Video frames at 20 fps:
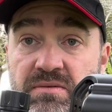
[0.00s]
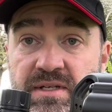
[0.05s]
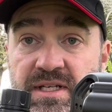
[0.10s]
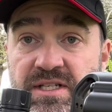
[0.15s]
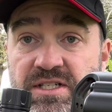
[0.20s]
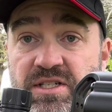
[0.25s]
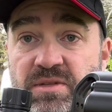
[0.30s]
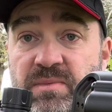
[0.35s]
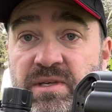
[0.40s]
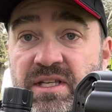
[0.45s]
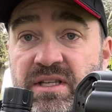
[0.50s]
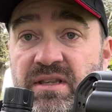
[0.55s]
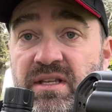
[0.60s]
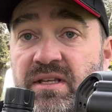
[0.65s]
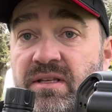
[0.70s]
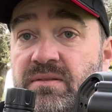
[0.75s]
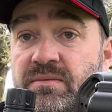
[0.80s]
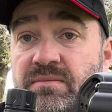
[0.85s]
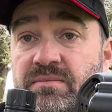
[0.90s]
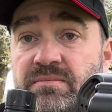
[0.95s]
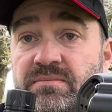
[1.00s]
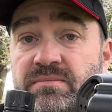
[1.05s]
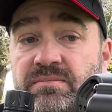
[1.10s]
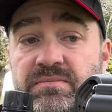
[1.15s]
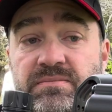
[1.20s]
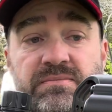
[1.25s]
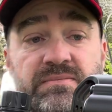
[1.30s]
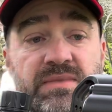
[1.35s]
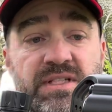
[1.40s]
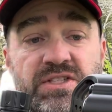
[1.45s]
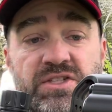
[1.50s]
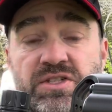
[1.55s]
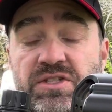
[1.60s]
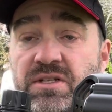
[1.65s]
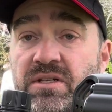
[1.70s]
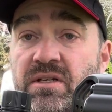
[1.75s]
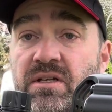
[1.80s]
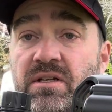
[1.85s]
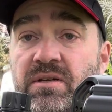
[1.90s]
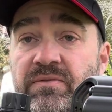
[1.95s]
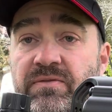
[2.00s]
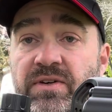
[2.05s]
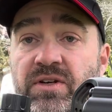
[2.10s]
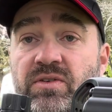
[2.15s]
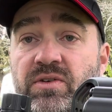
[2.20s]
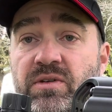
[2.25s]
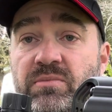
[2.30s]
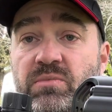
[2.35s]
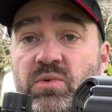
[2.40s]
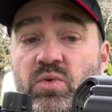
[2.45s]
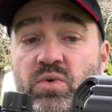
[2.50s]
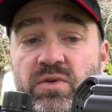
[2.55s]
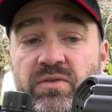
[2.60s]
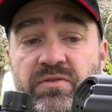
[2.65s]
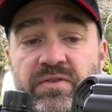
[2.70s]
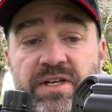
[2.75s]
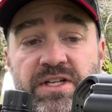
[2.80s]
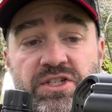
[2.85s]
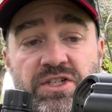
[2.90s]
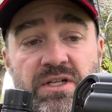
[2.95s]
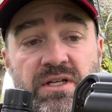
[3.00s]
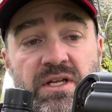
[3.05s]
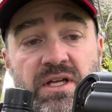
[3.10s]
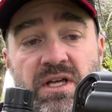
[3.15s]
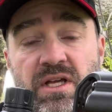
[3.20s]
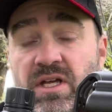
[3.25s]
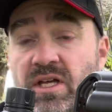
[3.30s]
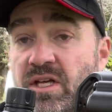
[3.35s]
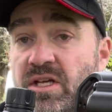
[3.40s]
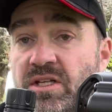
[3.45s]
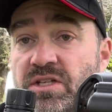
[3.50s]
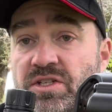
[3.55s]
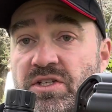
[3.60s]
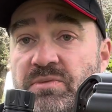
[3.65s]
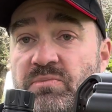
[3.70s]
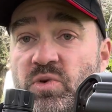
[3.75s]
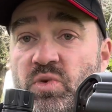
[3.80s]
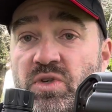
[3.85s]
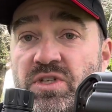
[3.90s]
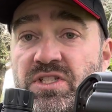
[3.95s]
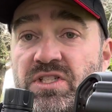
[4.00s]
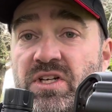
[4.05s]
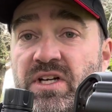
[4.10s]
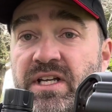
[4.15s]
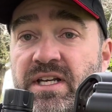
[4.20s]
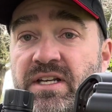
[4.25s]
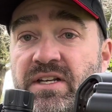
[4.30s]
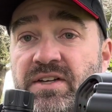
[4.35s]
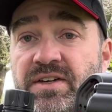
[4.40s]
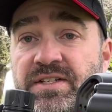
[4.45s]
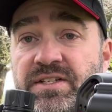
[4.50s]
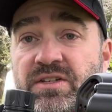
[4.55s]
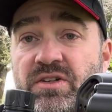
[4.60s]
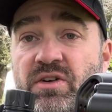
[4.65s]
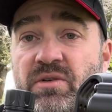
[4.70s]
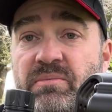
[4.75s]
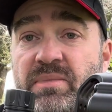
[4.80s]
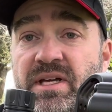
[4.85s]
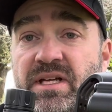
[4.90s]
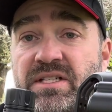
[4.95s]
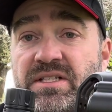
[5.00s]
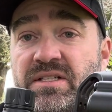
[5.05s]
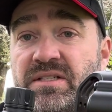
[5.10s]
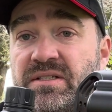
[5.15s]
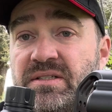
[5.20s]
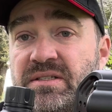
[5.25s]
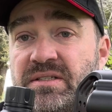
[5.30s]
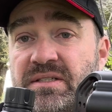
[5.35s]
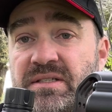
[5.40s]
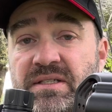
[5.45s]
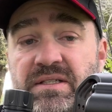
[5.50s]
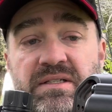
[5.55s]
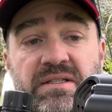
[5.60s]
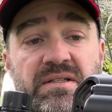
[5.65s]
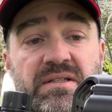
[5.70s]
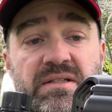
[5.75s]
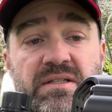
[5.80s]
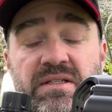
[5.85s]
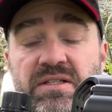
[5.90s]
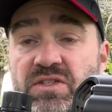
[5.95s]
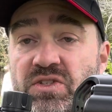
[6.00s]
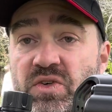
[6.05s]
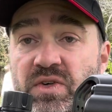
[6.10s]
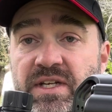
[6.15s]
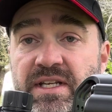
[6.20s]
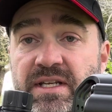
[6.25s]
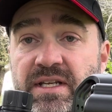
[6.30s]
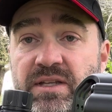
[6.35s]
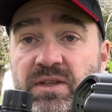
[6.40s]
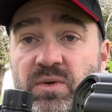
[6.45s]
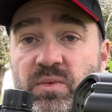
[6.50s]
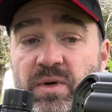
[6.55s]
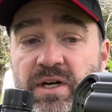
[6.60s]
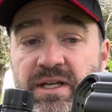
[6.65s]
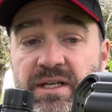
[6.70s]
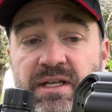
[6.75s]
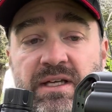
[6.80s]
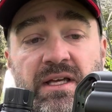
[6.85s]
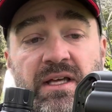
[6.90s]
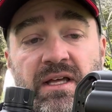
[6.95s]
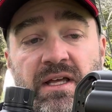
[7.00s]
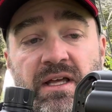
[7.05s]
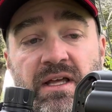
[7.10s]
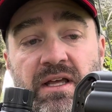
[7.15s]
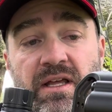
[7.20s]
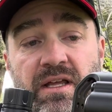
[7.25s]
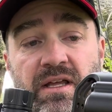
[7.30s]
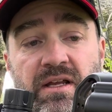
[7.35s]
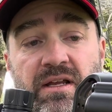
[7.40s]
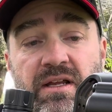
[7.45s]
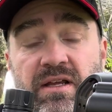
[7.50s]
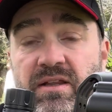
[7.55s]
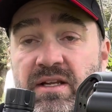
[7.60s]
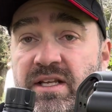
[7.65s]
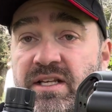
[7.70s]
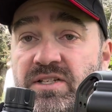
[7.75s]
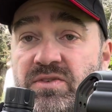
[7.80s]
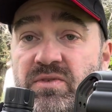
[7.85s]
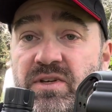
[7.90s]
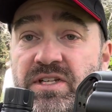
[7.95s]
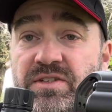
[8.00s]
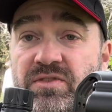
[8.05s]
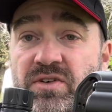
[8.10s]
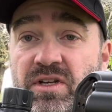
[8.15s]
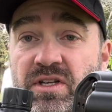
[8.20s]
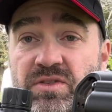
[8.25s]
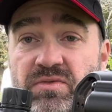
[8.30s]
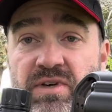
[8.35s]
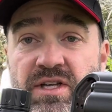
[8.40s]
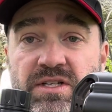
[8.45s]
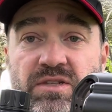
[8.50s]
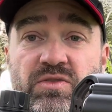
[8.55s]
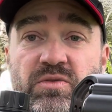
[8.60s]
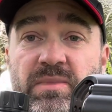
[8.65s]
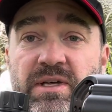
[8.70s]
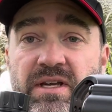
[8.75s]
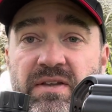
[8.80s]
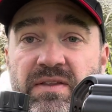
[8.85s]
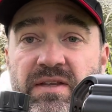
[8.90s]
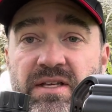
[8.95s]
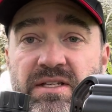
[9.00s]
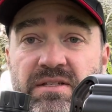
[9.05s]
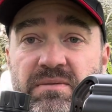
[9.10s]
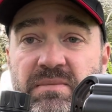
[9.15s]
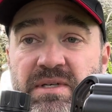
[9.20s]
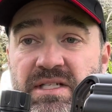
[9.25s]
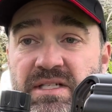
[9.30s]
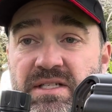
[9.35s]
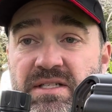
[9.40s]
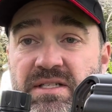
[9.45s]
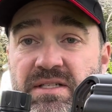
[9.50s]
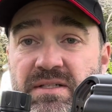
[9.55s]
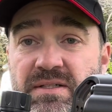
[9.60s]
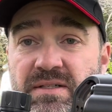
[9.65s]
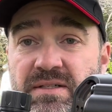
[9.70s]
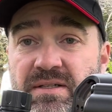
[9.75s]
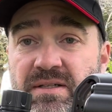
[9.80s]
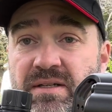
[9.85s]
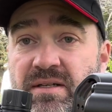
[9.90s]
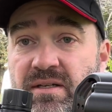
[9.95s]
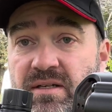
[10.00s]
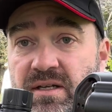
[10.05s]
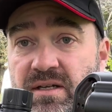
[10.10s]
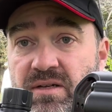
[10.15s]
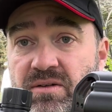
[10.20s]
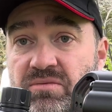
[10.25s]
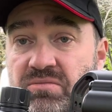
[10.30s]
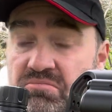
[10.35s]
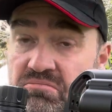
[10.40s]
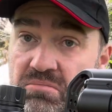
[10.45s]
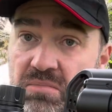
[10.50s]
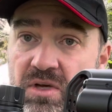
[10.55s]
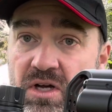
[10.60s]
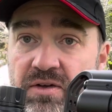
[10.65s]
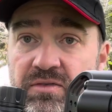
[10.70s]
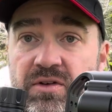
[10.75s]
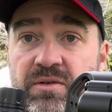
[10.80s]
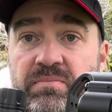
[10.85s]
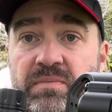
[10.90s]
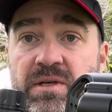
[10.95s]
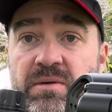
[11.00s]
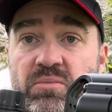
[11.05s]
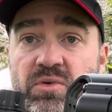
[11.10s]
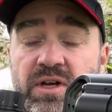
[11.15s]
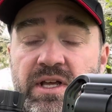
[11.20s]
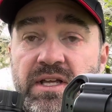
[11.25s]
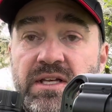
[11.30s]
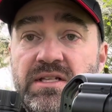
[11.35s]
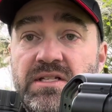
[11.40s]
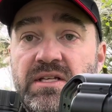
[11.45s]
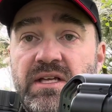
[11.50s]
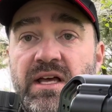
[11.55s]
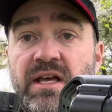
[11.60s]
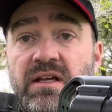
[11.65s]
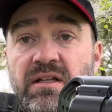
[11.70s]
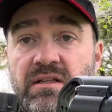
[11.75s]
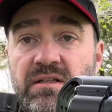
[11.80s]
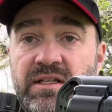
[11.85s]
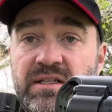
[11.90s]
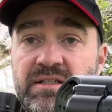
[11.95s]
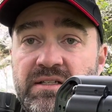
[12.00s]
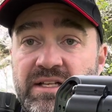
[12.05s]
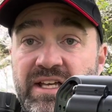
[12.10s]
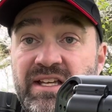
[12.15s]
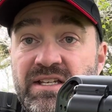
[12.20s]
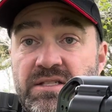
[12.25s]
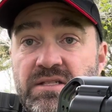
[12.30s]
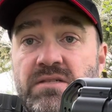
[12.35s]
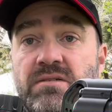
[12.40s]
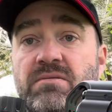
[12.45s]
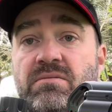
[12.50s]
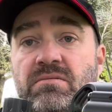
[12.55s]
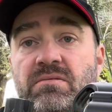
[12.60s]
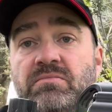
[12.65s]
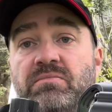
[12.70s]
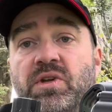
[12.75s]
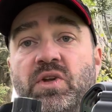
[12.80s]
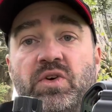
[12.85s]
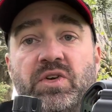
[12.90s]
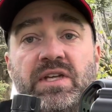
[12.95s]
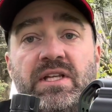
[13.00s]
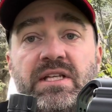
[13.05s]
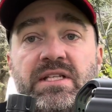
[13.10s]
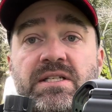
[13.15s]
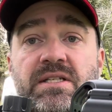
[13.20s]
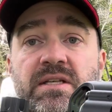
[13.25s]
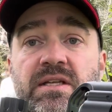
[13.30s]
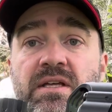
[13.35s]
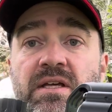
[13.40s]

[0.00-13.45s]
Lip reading: needs to be in there. It's just a very important feature. It's a small design, nice and compact, not getting in the way. Now the laser rangefinder is rated to about 1,000 metres. Now I've got big brand L and S binoculars,